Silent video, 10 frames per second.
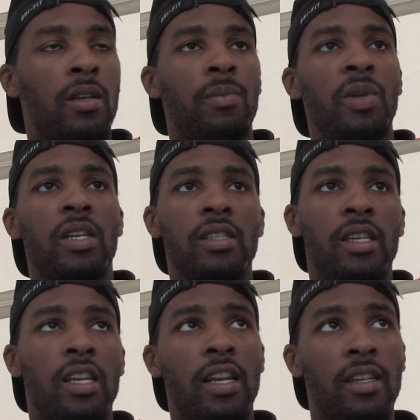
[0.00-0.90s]
Because
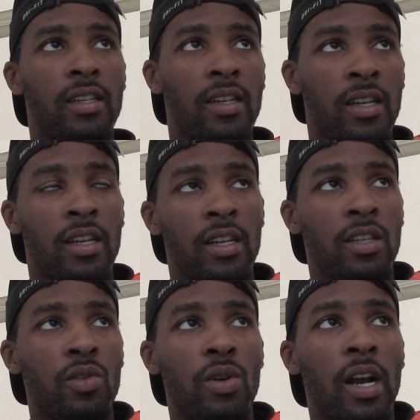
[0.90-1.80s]
again,
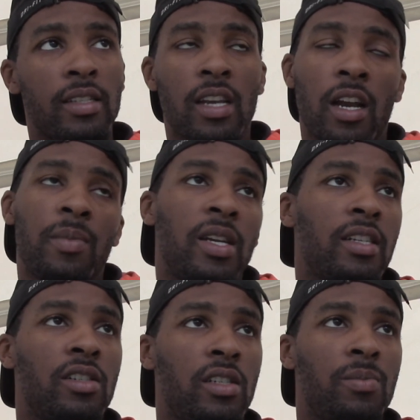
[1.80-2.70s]
you got time and
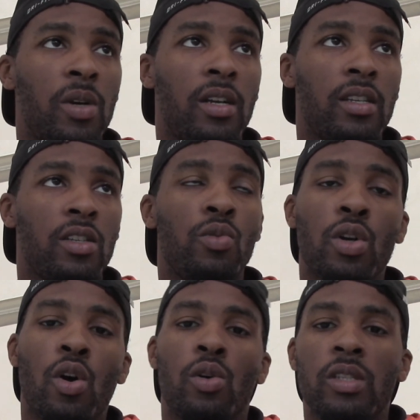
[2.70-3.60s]
energy, but you
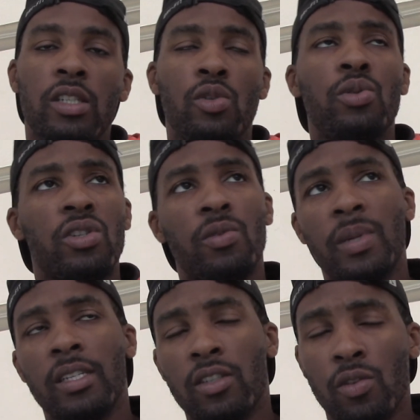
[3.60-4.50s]
can only do so
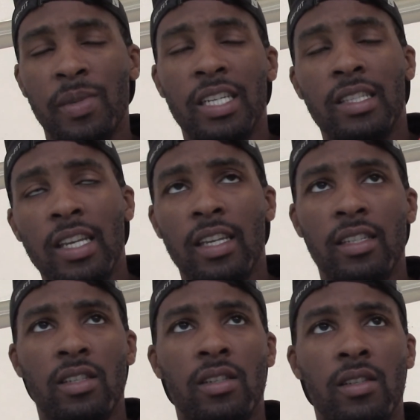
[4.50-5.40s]
many
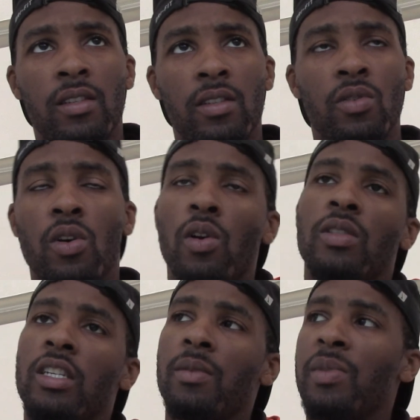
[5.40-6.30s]
things. You can
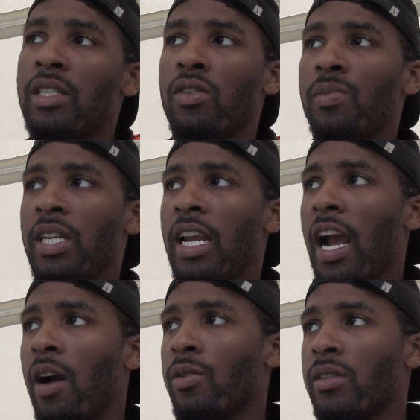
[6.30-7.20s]
only commit so many
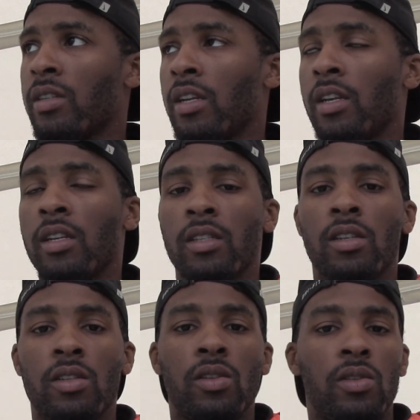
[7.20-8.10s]
hours
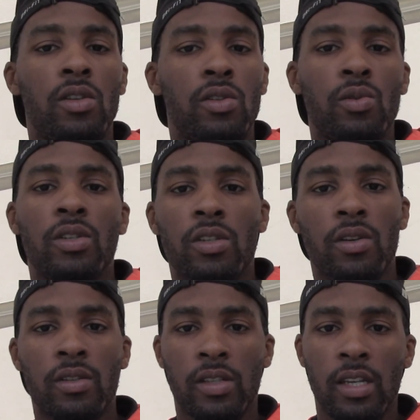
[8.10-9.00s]
to doing
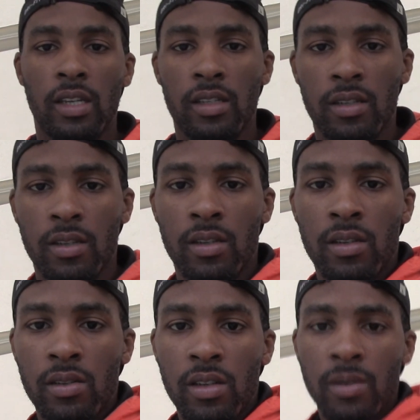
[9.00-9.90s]
certain things.
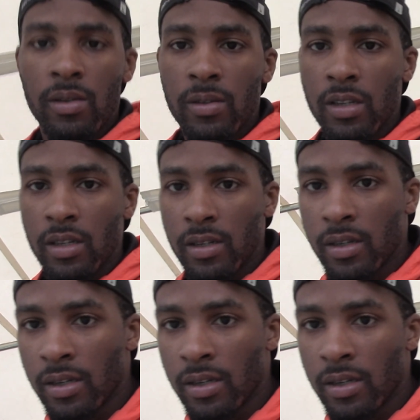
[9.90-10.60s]
You see what I'm saying?